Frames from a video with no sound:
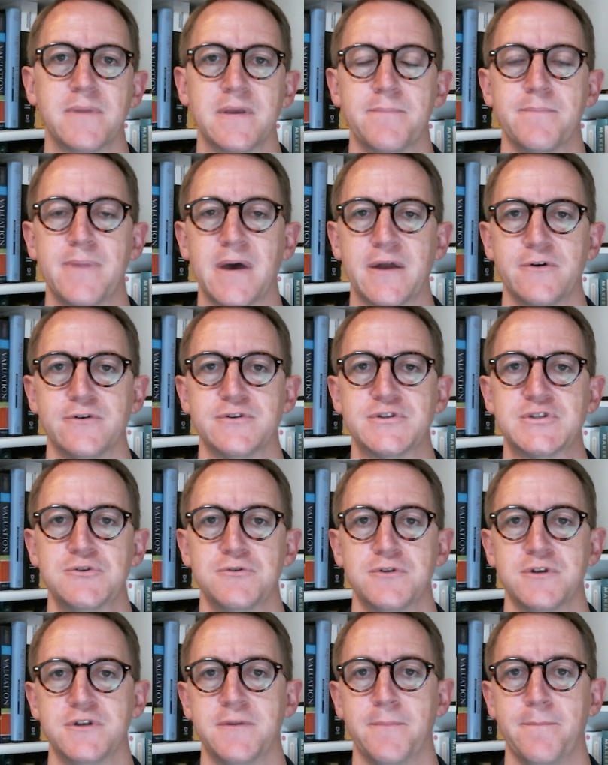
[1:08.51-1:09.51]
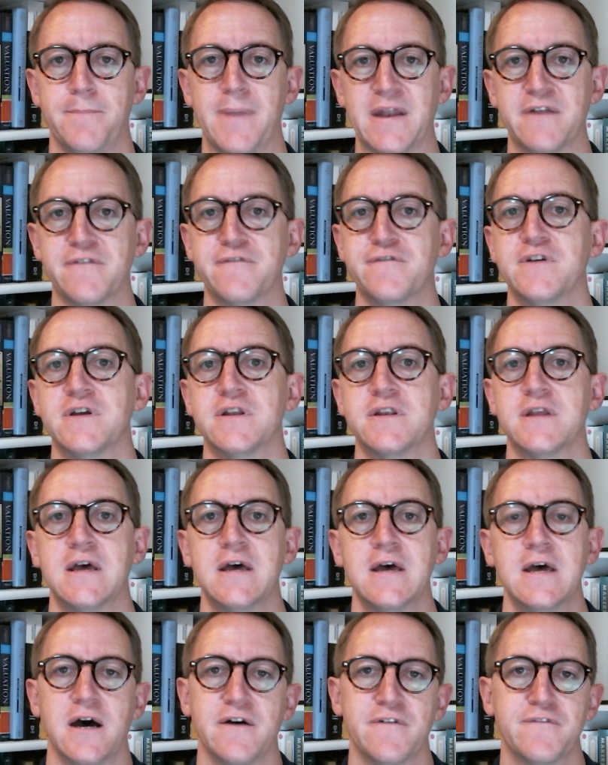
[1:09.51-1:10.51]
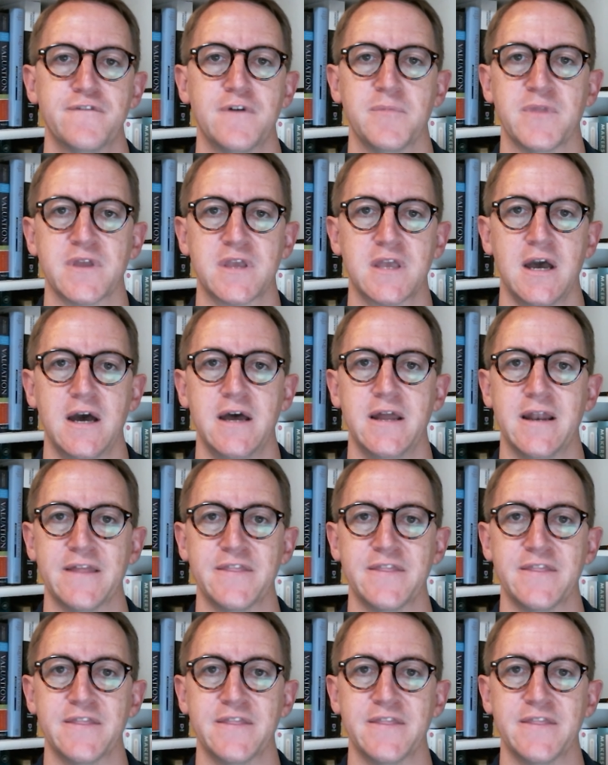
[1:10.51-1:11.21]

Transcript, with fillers: be better suited to benefit from the cut.